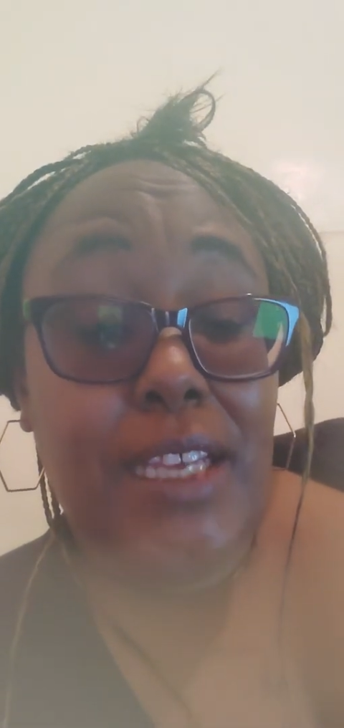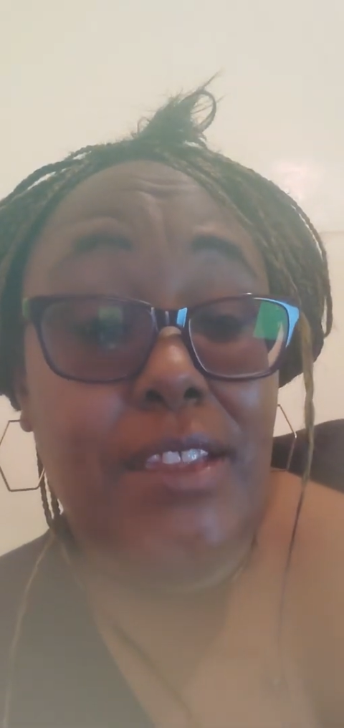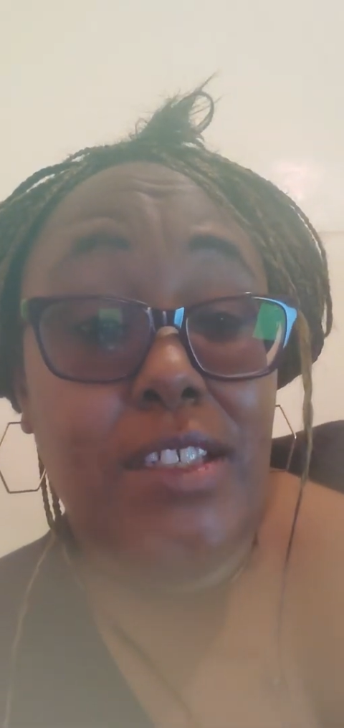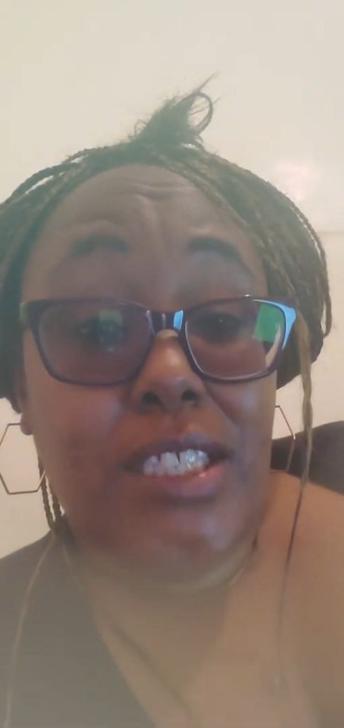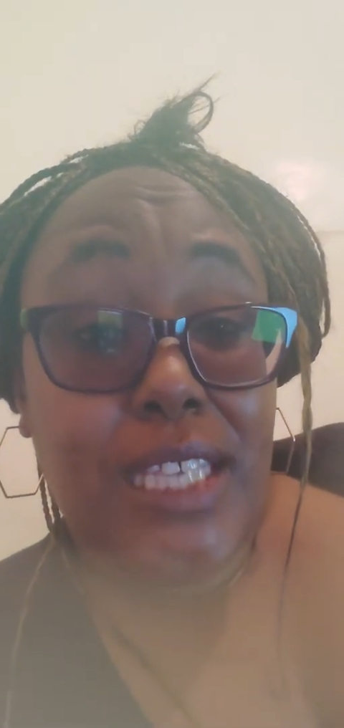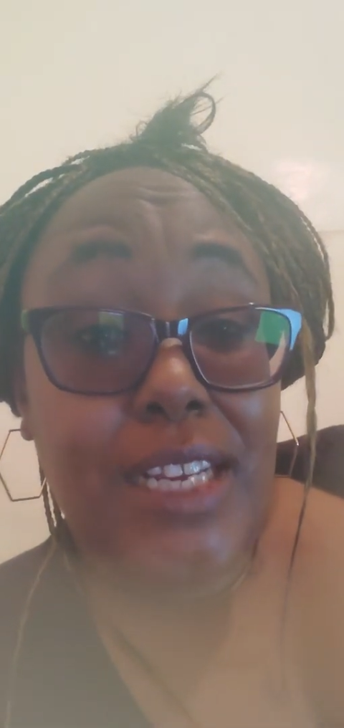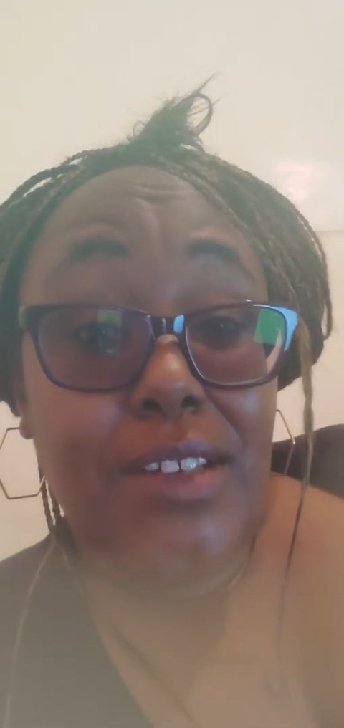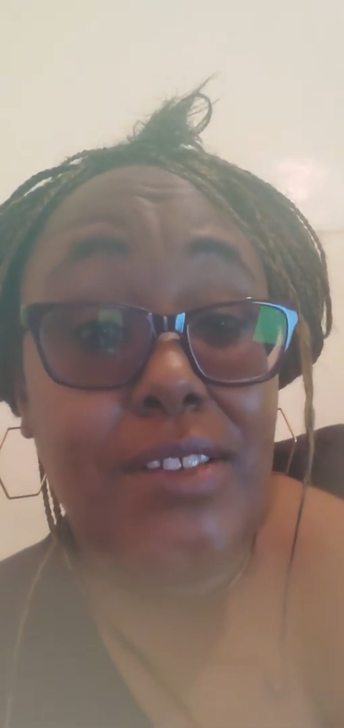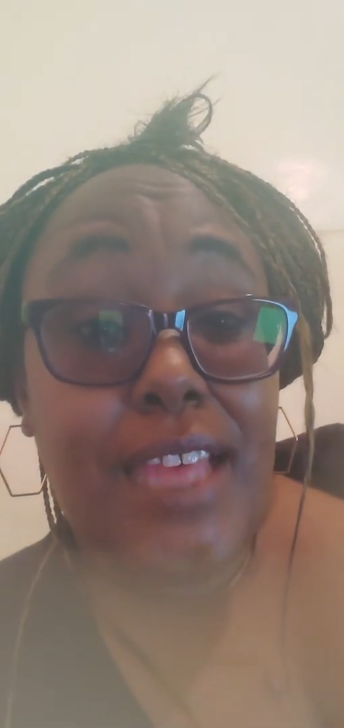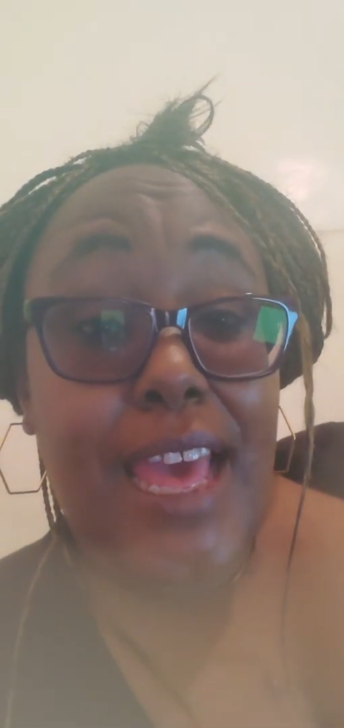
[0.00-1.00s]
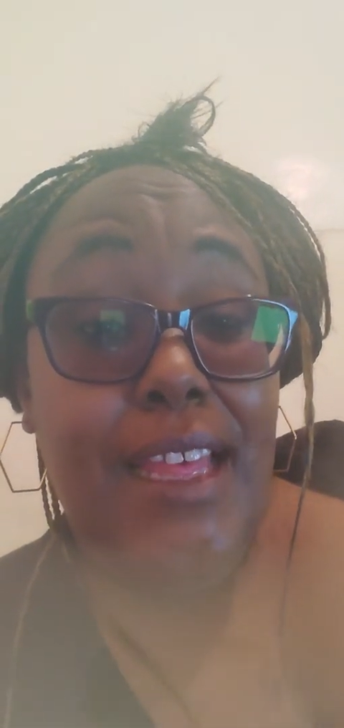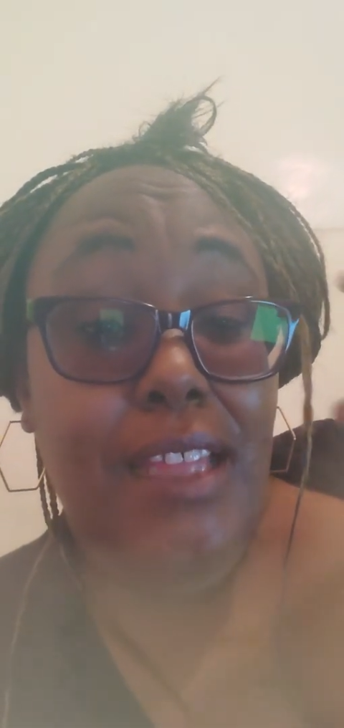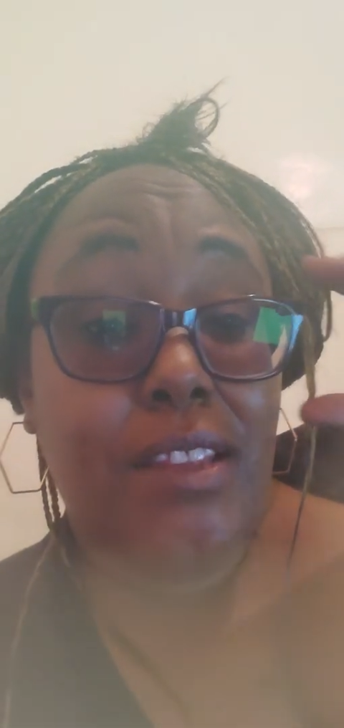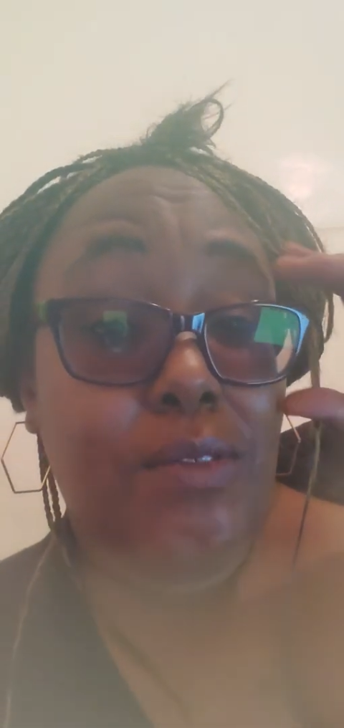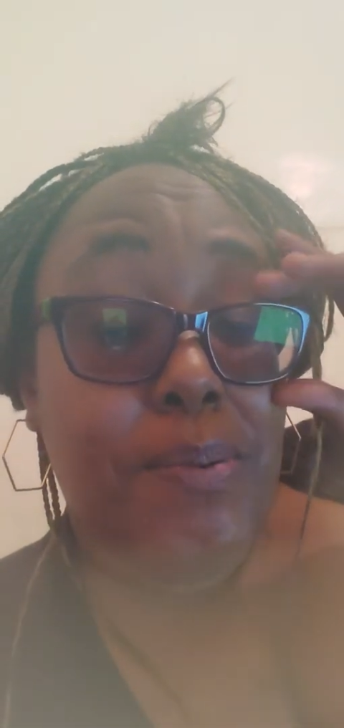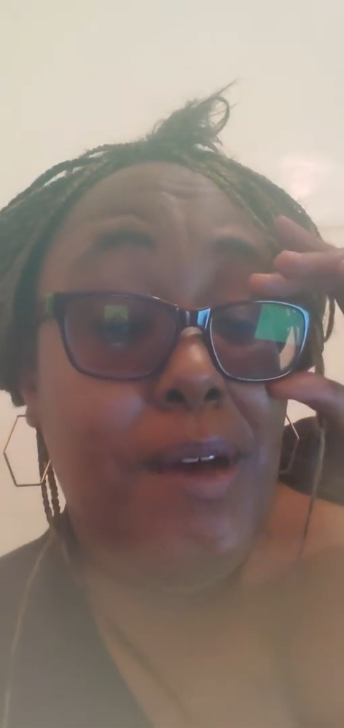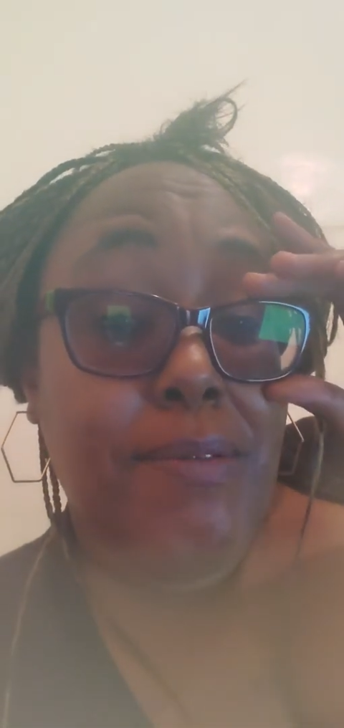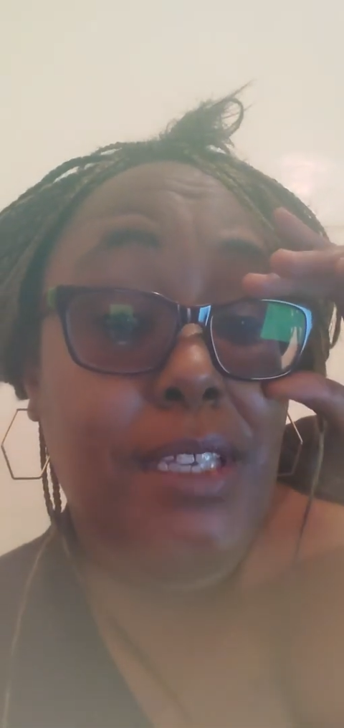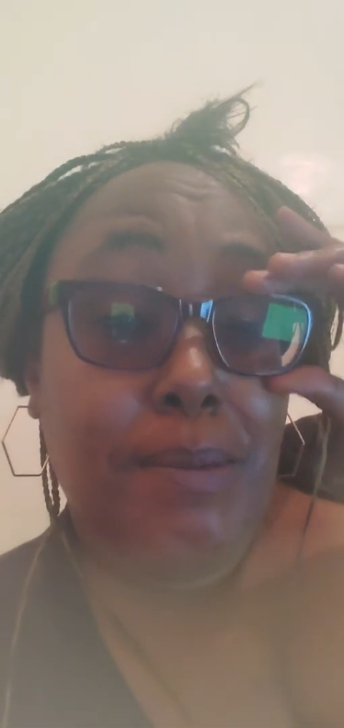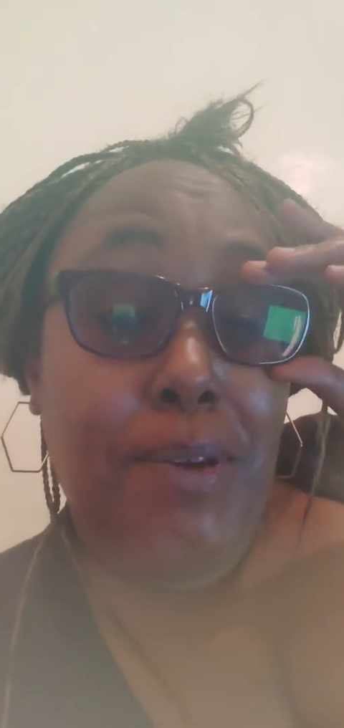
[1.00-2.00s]
and they're scared that the
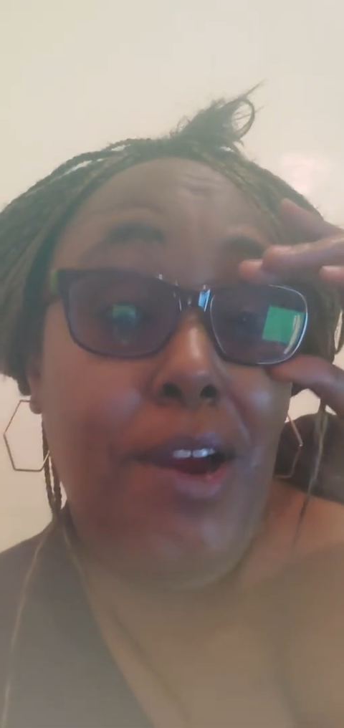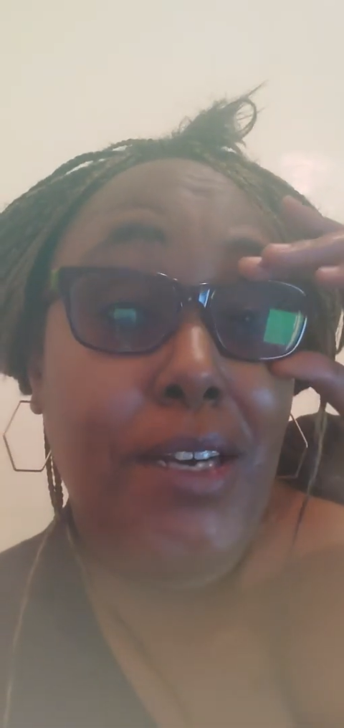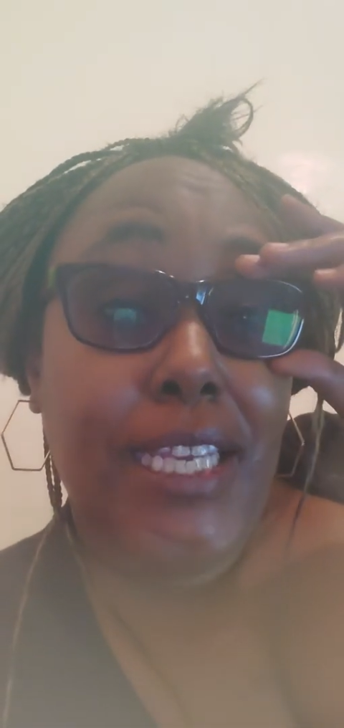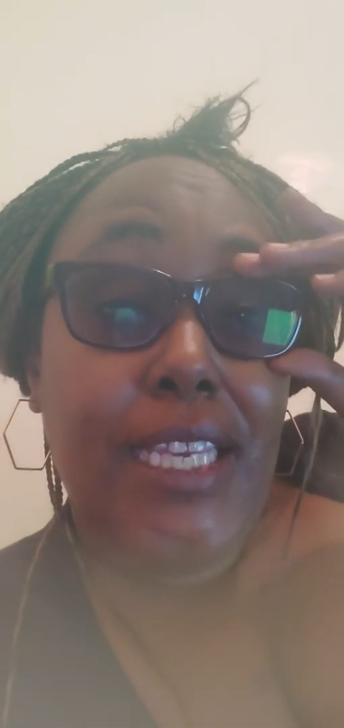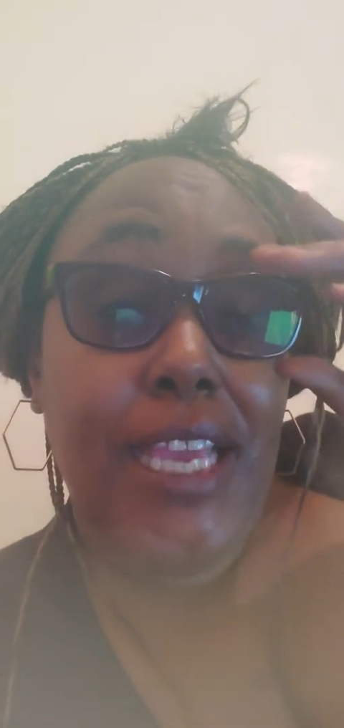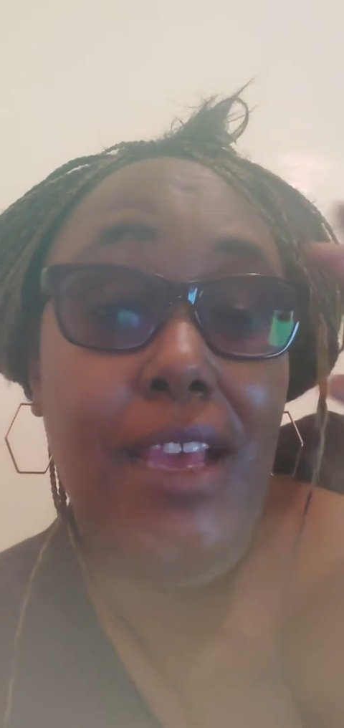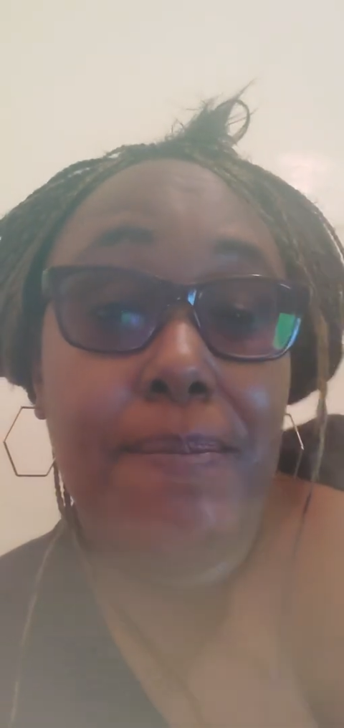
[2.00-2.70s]
Republican Party